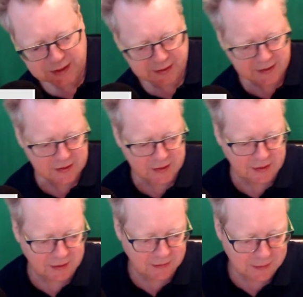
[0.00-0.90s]
Oh, yeah,
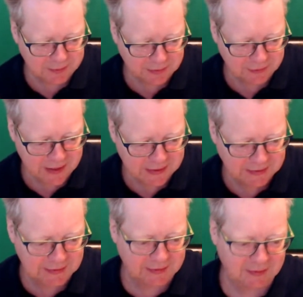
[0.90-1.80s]
this is a crap,
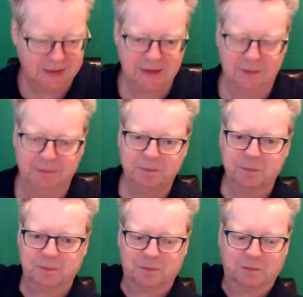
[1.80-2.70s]
cracking little item.